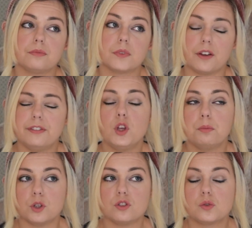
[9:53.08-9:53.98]
a few
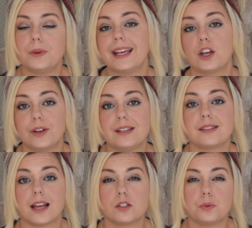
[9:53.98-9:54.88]
months we increased
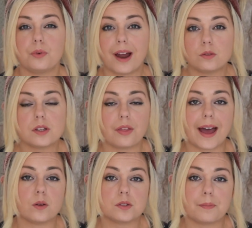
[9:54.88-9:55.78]
that to around
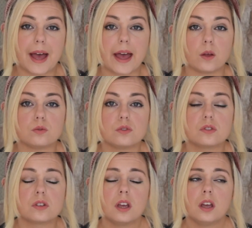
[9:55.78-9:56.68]

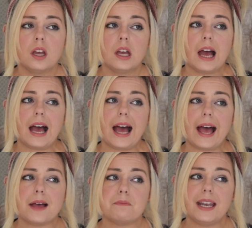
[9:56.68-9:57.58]
£1,000.
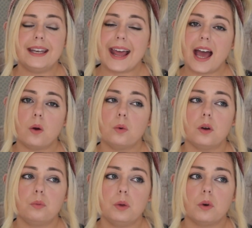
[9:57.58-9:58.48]
Now
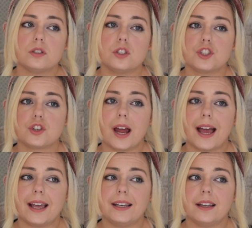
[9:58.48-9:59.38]
we want to
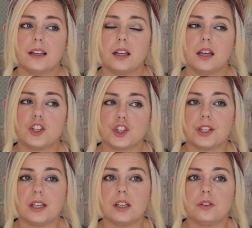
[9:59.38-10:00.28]
try and
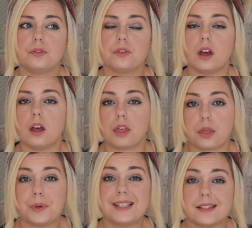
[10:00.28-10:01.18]
achieve a
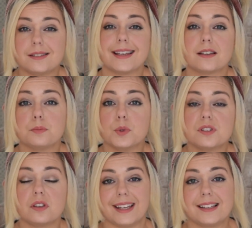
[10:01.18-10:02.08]
3 to 6
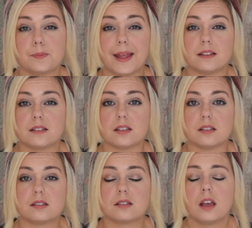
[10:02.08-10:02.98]
months of
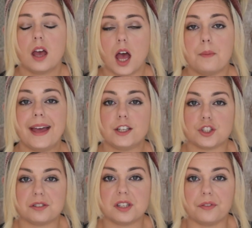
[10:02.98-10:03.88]
expenses emergency